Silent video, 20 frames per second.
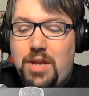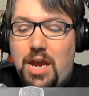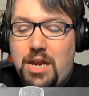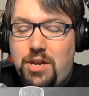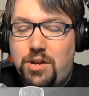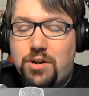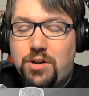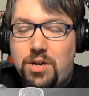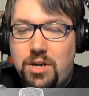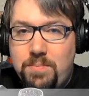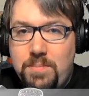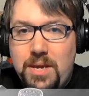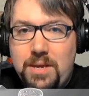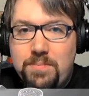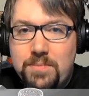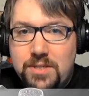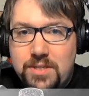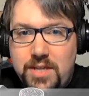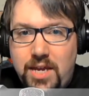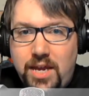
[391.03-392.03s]
and you're going to
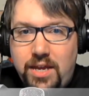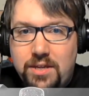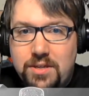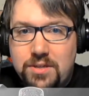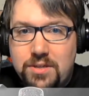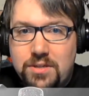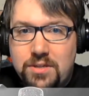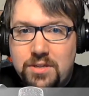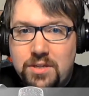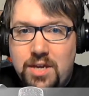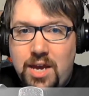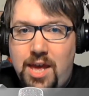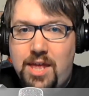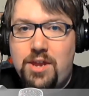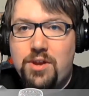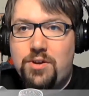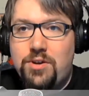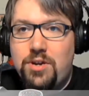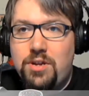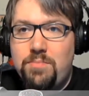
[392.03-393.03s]
make mistakes,
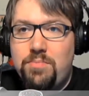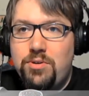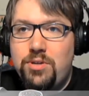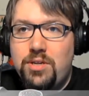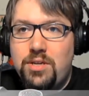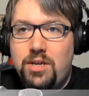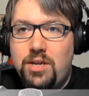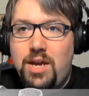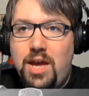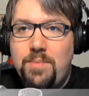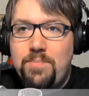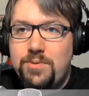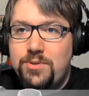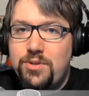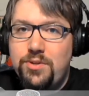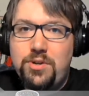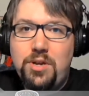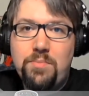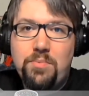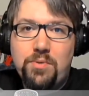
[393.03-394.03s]
and you're going to put an
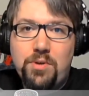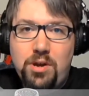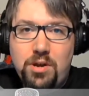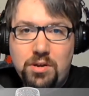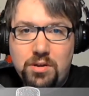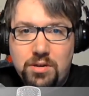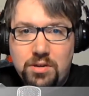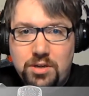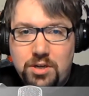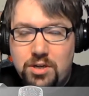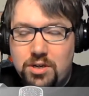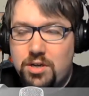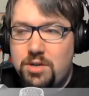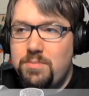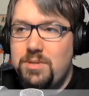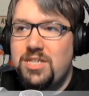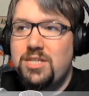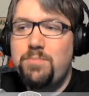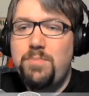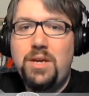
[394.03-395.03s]
episode up wrong. You're
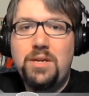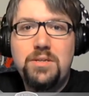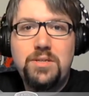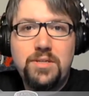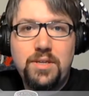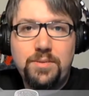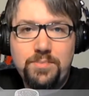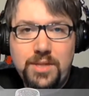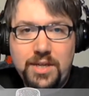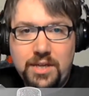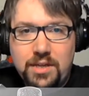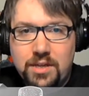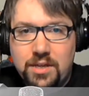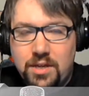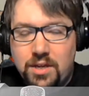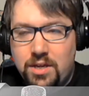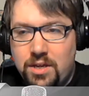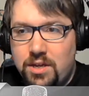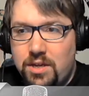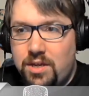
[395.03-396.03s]
going to misspell something.
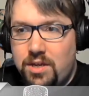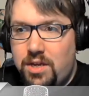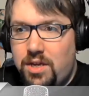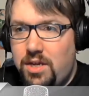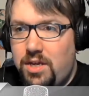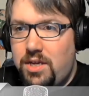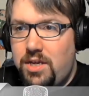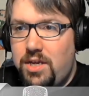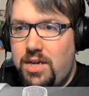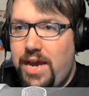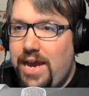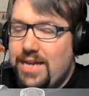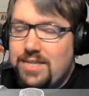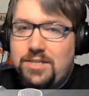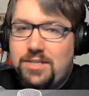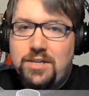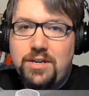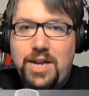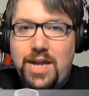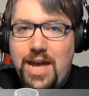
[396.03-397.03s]

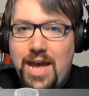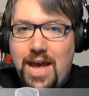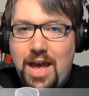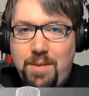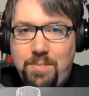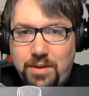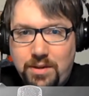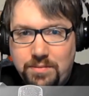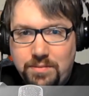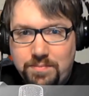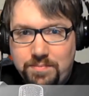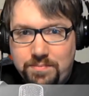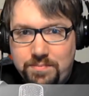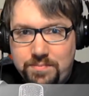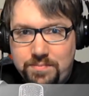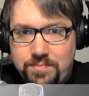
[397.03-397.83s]
It's going to happen.